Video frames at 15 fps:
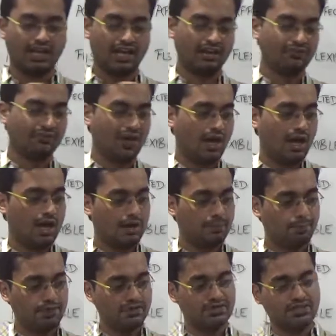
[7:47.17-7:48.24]
If a
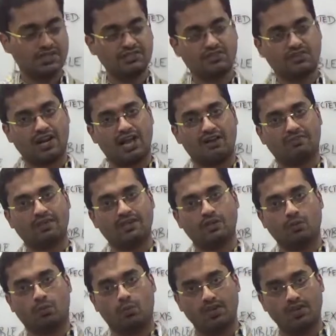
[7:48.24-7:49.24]
person is traveling